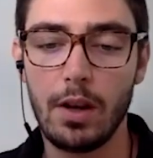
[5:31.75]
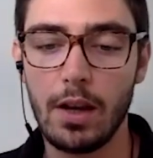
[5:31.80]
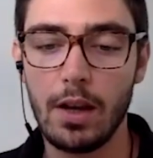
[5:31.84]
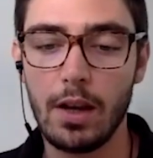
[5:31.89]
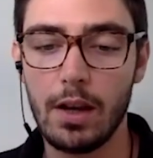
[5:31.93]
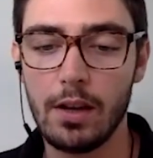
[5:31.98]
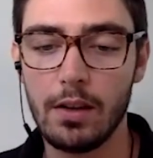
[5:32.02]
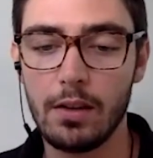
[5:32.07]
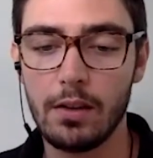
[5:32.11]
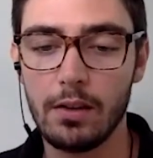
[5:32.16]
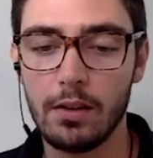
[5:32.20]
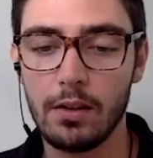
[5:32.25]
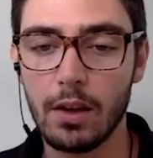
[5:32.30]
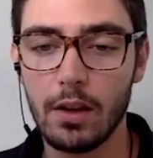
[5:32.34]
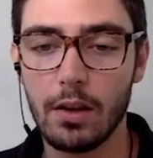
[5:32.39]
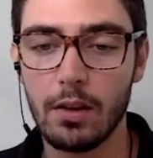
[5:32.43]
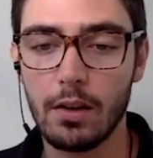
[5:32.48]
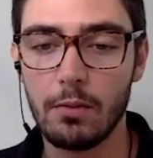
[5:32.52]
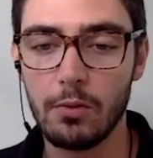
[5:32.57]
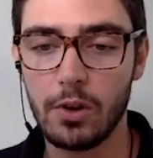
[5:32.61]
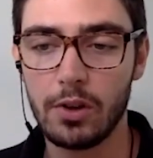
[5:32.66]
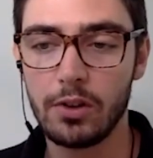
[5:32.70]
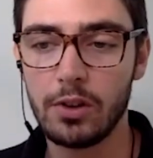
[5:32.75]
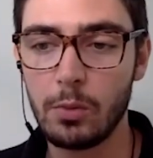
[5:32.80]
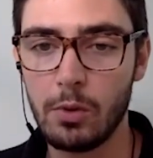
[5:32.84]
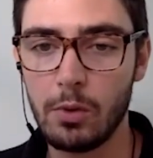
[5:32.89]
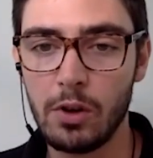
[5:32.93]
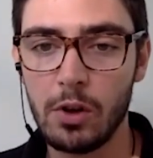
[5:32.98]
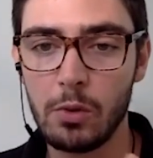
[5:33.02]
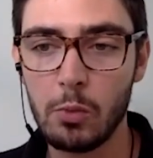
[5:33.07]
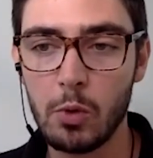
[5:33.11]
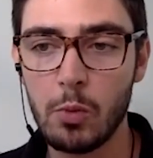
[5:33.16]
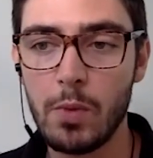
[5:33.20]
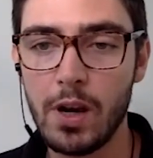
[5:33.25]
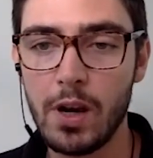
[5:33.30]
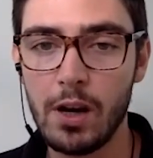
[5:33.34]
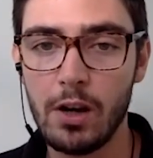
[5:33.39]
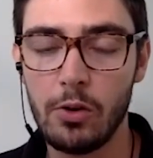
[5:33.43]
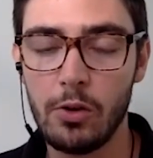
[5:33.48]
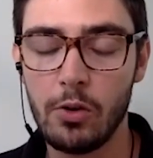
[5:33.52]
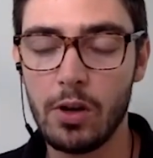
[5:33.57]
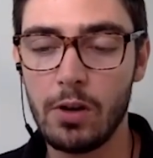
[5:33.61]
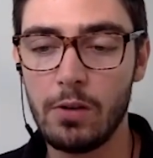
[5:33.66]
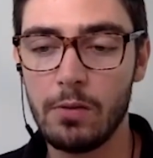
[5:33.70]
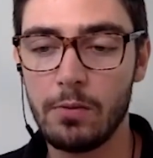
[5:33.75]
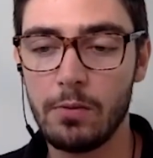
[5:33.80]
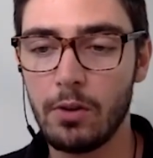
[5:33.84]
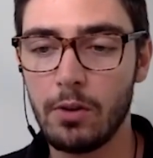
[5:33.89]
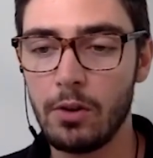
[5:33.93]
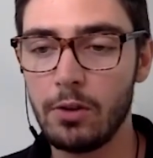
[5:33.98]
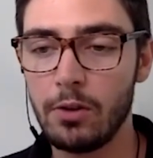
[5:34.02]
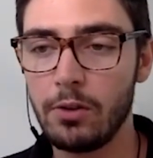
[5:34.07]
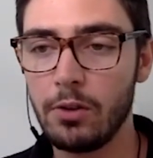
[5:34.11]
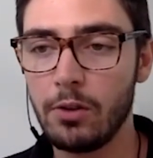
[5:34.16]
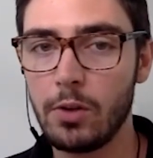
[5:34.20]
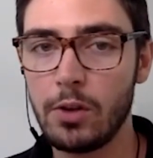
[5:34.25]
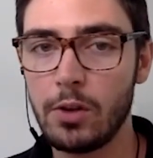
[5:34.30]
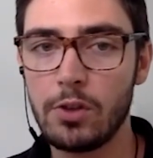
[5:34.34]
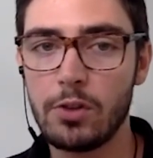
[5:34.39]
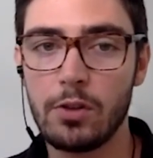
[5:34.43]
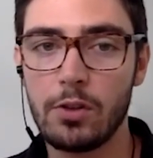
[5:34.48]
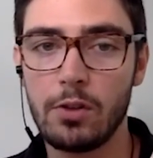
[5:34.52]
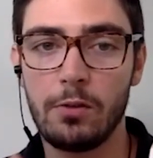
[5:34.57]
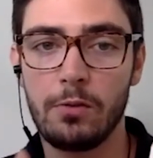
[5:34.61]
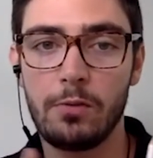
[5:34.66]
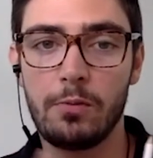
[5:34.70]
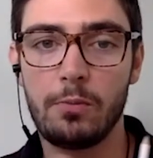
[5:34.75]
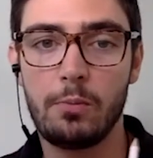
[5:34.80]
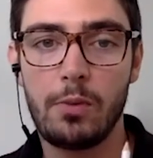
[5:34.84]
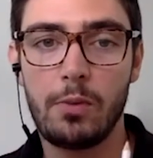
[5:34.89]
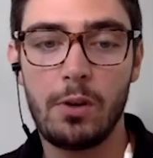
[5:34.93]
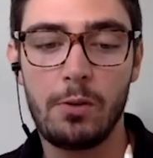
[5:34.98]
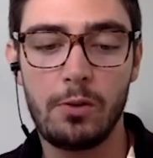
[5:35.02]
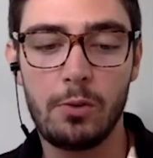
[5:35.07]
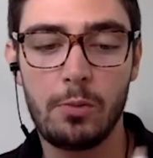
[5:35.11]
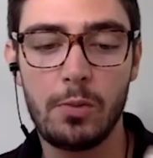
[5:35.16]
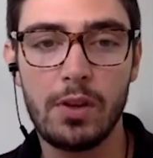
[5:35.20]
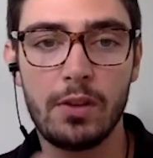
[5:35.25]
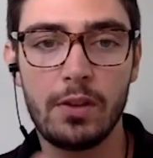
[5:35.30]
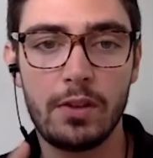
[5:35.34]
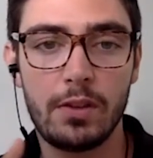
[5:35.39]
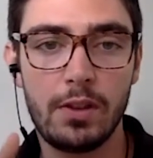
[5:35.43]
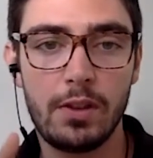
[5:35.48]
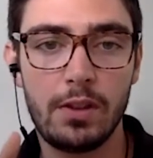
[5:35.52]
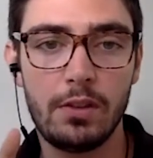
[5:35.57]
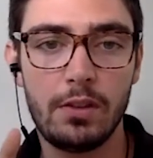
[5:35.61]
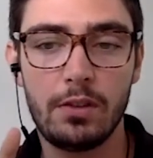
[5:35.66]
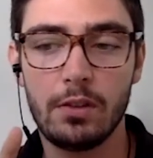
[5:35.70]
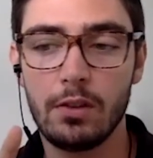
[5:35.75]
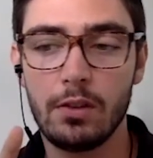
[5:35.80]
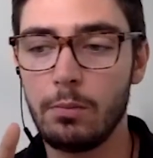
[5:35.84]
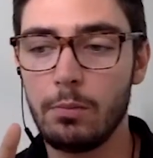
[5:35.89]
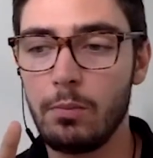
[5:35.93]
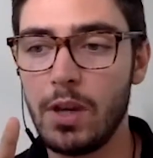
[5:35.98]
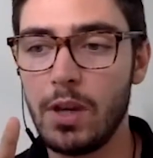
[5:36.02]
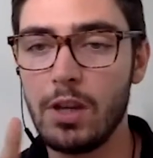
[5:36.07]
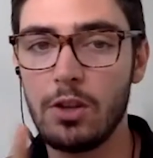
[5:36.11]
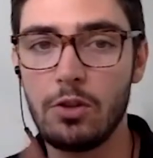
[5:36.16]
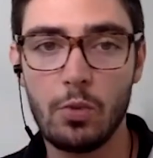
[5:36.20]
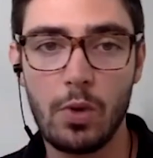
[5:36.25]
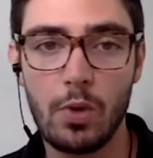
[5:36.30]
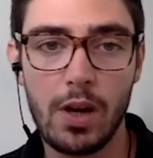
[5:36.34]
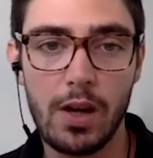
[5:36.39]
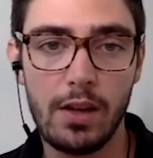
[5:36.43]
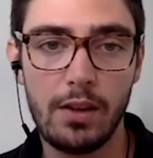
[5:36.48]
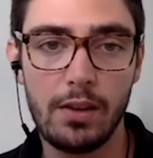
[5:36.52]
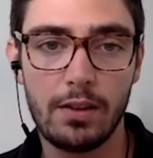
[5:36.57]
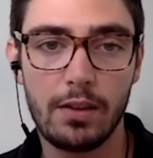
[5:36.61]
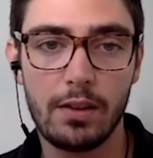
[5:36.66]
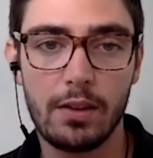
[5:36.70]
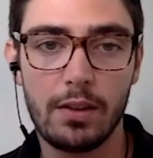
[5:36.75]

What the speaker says: And for example, on mobile, you have all the question of performances, page weight,